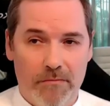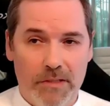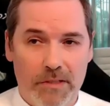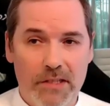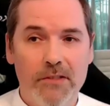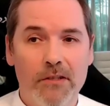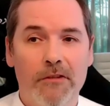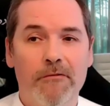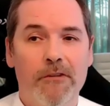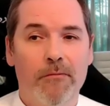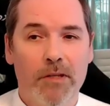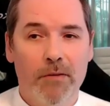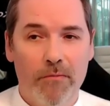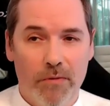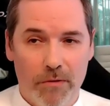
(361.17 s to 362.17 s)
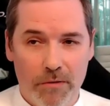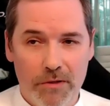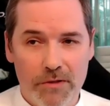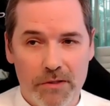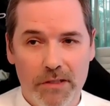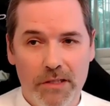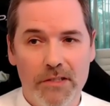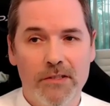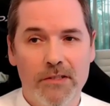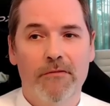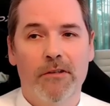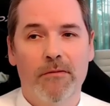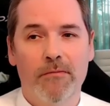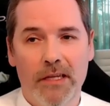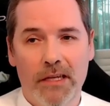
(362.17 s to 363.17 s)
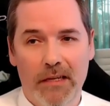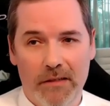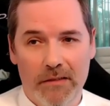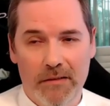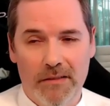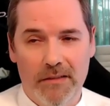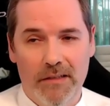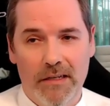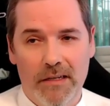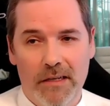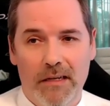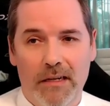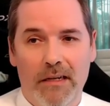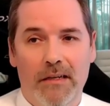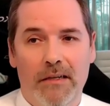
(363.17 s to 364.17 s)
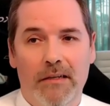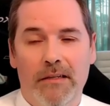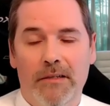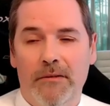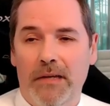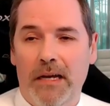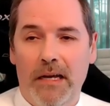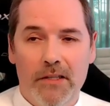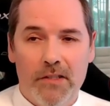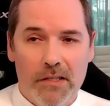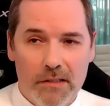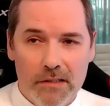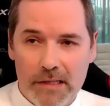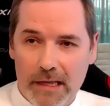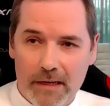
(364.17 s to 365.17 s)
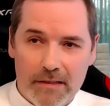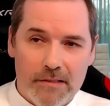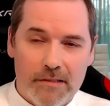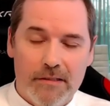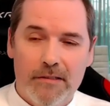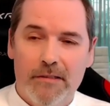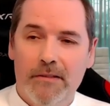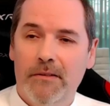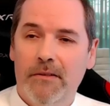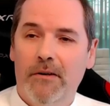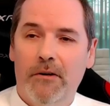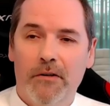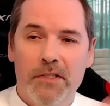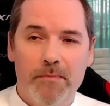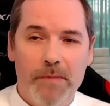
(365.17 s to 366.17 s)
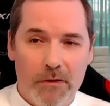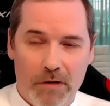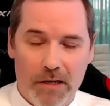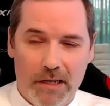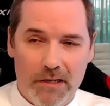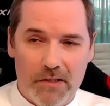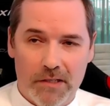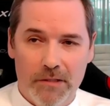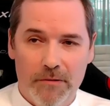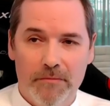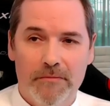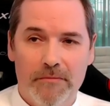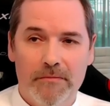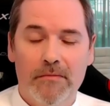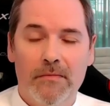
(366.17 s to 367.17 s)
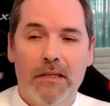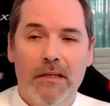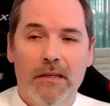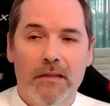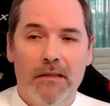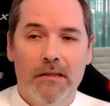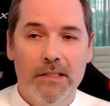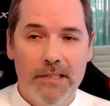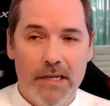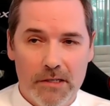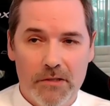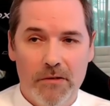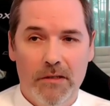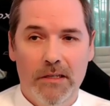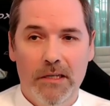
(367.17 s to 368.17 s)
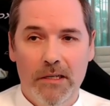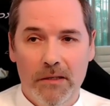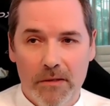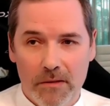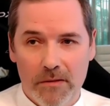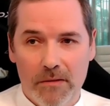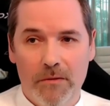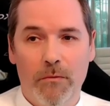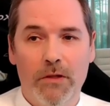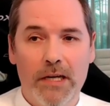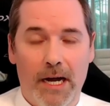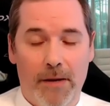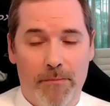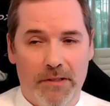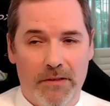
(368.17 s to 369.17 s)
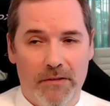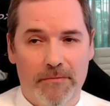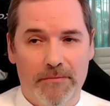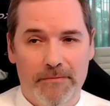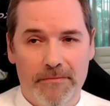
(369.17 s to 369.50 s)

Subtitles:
It's not from the books, it's not from the ancient texts or speculation. It's actually what happened.